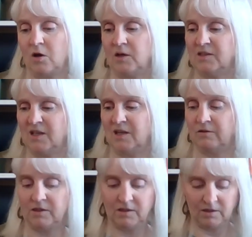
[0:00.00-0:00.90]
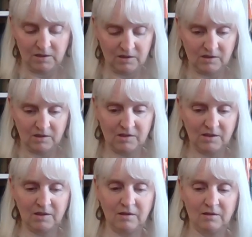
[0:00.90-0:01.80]
it's like
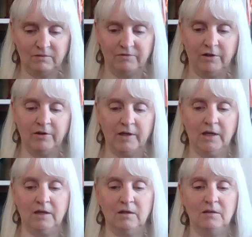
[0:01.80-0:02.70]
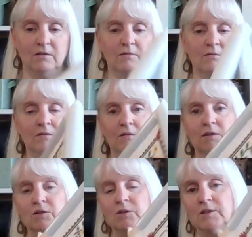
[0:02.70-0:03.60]
it's like a variegated.
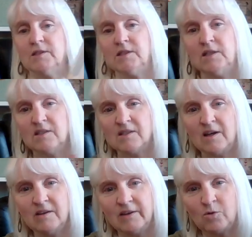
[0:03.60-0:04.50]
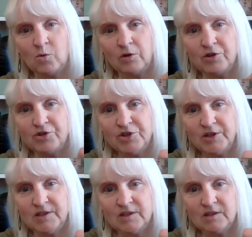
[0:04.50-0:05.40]
You can see it's got like
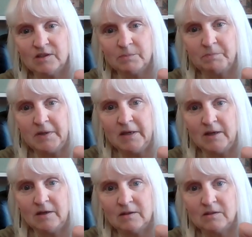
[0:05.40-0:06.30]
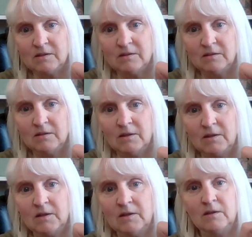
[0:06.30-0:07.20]
oranges and some pinks, and
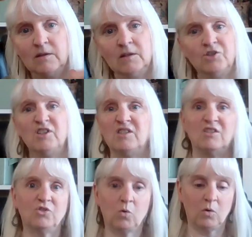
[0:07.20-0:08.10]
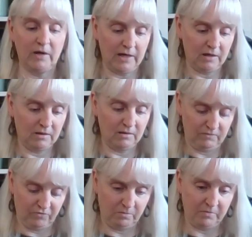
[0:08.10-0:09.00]
it's just a store Ada
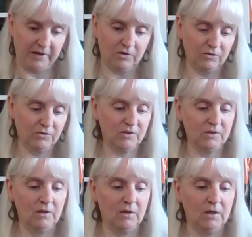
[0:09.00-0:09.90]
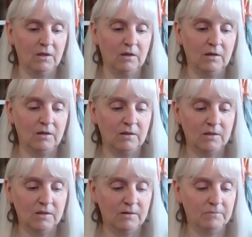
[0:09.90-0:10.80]
from Michael's.
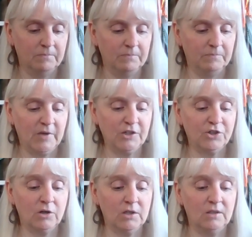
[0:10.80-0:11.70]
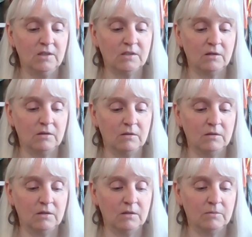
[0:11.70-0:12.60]
And I started this
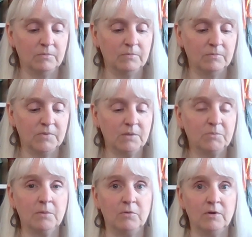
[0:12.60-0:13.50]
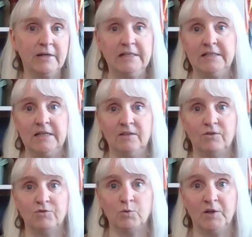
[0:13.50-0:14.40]
on September 18th
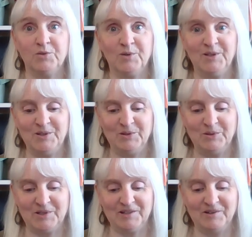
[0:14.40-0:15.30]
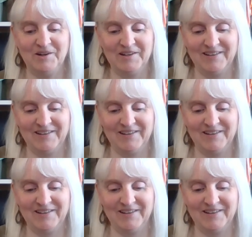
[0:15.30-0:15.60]
of 2022, so